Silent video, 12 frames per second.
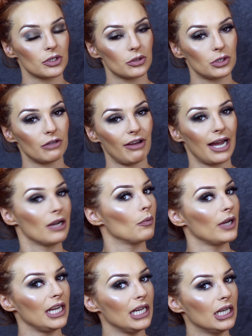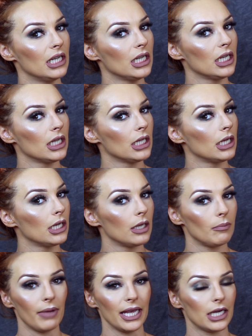sort of Halloween
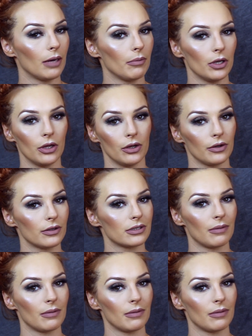makeup look,